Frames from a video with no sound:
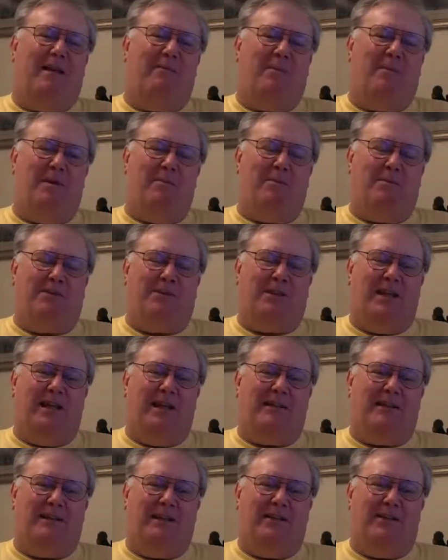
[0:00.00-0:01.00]
had people
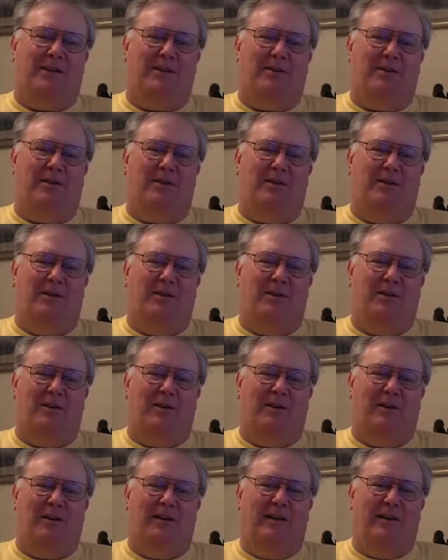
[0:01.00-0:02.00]
say,
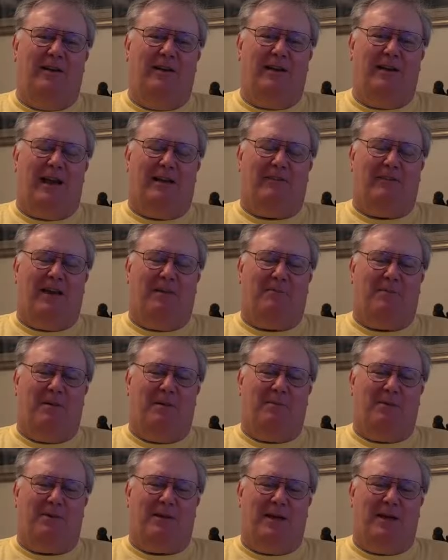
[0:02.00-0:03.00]
I've had
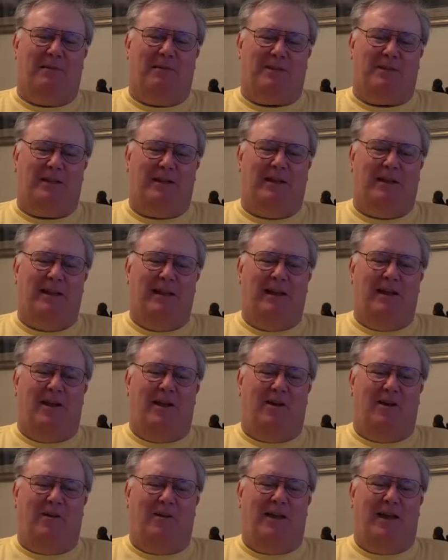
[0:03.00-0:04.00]
people tell me, said,
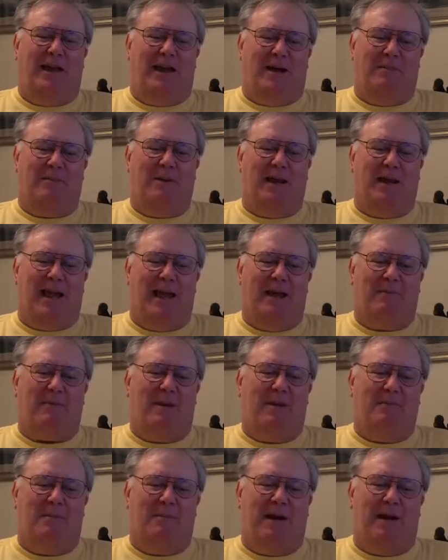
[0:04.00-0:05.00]
"Oh yeah, I've been
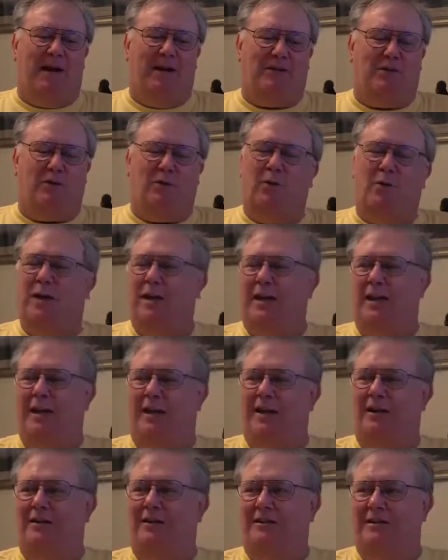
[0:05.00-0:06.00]
happily married 20
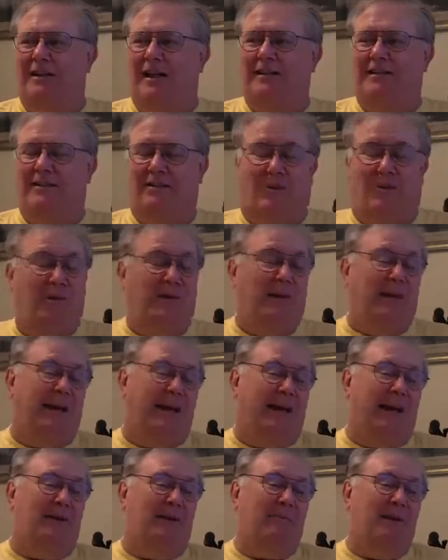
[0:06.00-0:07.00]
years," and I said, "Oh
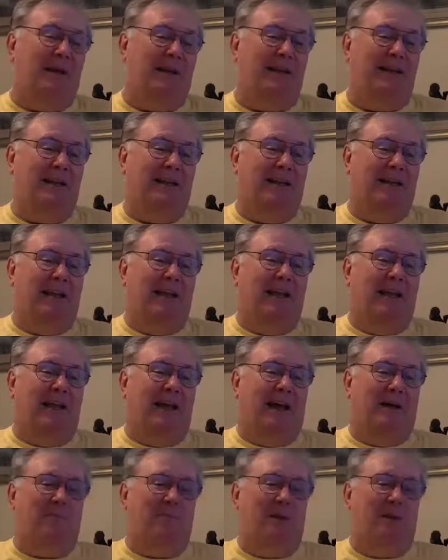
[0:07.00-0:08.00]
yeah, I've been
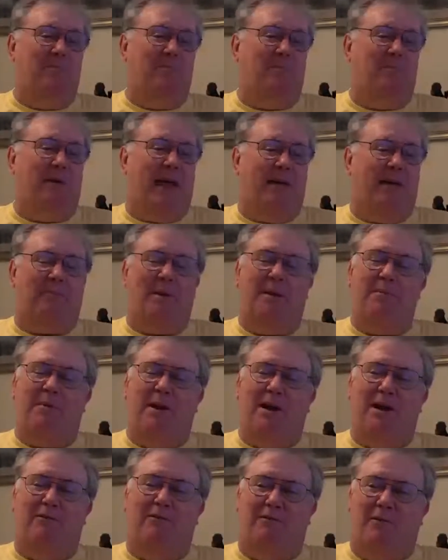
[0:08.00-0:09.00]
happily
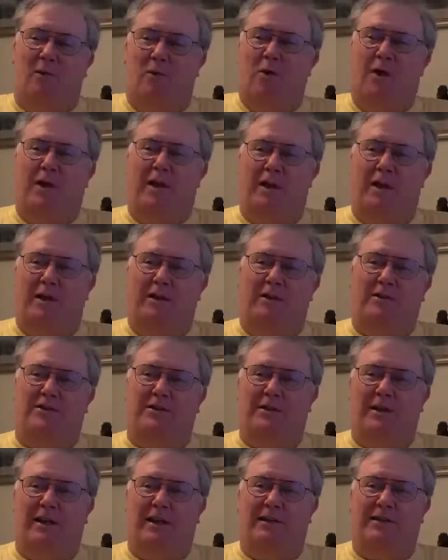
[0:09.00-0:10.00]
married 40 years," and
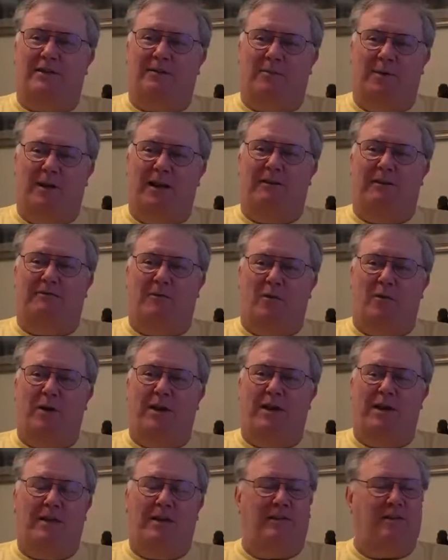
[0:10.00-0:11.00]
they said, "Really, 40
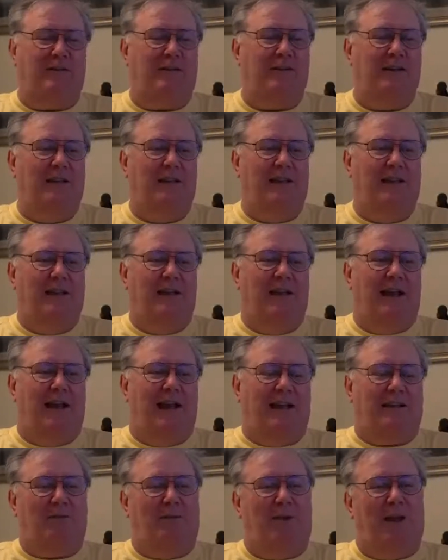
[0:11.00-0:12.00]
years?" I
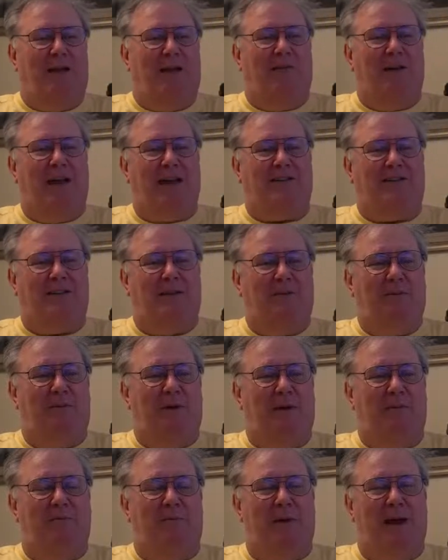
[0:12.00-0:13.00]
said, "Well, I've actually
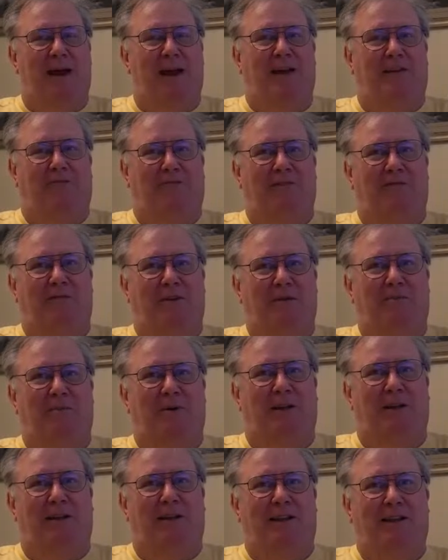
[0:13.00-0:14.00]
been married 50,
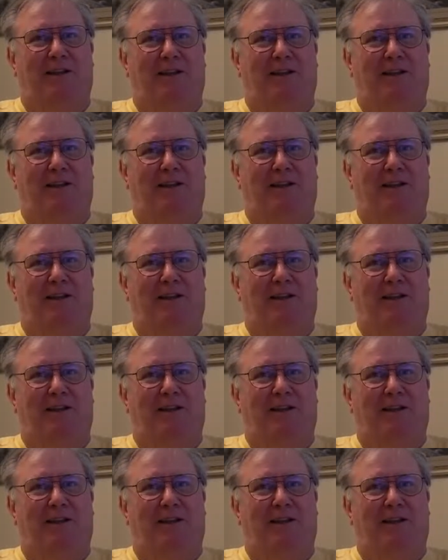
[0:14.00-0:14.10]
but